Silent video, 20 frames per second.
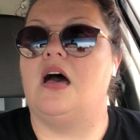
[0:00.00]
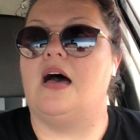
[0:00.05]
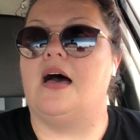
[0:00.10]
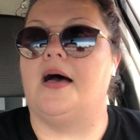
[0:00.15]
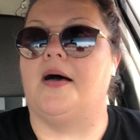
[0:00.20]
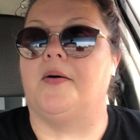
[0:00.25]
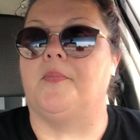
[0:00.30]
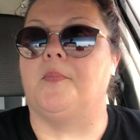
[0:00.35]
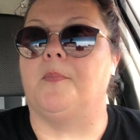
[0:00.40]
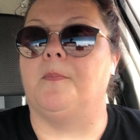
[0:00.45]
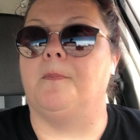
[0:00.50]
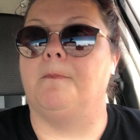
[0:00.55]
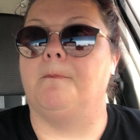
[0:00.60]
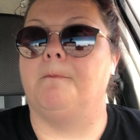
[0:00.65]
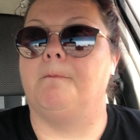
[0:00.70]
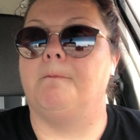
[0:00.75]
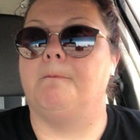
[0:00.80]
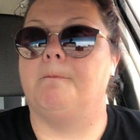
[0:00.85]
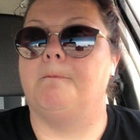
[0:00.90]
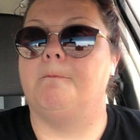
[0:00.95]
um,
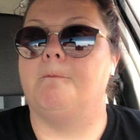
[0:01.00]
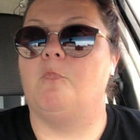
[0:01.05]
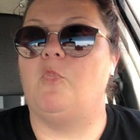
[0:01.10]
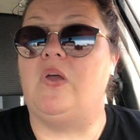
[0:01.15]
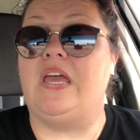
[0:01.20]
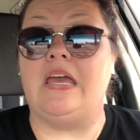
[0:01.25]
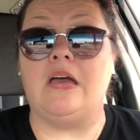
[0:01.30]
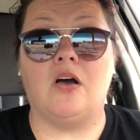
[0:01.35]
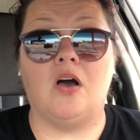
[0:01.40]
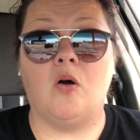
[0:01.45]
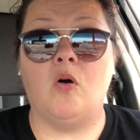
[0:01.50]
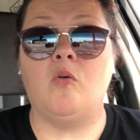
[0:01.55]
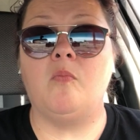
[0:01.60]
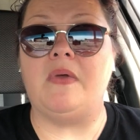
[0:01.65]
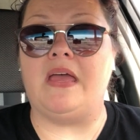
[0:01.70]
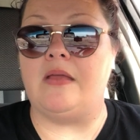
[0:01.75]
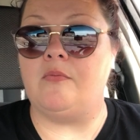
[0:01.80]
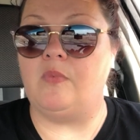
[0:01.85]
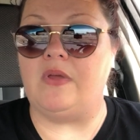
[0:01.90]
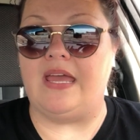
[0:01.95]
we get
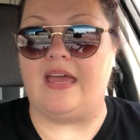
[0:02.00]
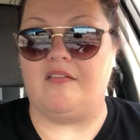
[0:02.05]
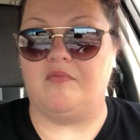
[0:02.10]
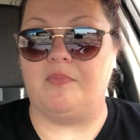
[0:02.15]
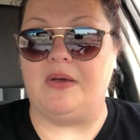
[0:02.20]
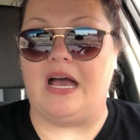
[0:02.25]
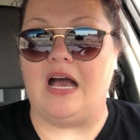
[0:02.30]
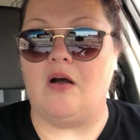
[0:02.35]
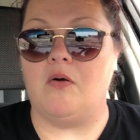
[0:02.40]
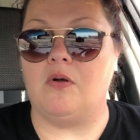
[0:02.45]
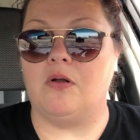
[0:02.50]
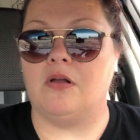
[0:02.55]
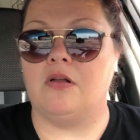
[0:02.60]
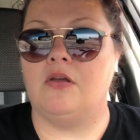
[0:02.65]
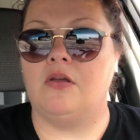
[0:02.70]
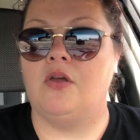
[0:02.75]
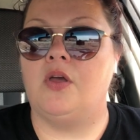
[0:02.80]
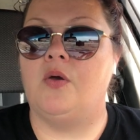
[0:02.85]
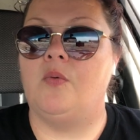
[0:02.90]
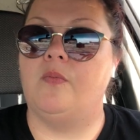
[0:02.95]
home and we have
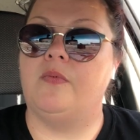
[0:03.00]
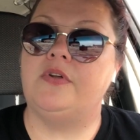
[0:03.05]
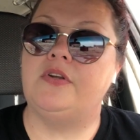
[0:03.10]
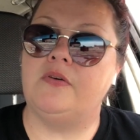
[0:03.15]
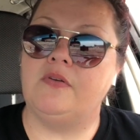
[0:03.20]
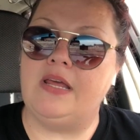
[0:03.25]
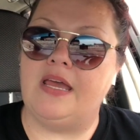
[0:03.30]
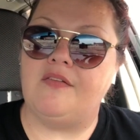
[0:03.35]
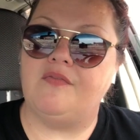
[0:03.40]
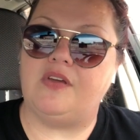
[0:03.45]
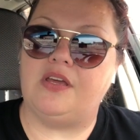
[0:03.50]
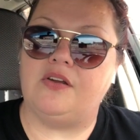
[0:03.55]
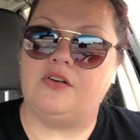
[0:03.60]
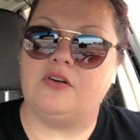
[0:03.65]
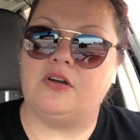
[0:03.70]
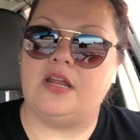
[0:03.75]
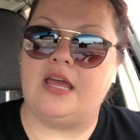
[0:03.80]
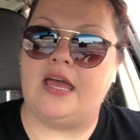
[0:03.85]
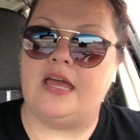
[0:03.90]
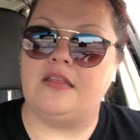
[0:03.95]
power we don't have
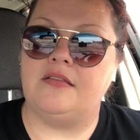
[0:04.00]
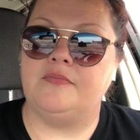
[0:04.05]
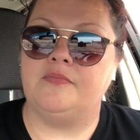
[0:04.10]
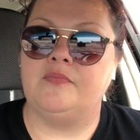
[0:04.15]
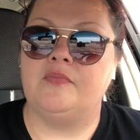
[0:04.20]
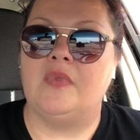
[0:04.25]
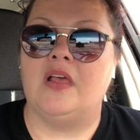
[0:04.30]
internet